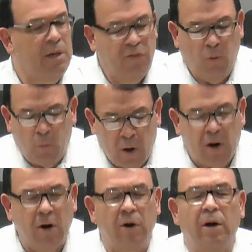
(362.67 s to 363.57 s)
The
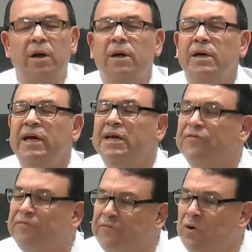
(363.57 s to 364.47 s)
Word is
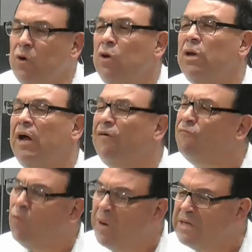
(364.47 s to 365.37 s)
full
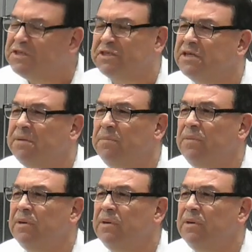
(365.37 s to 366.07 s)
of wisdom.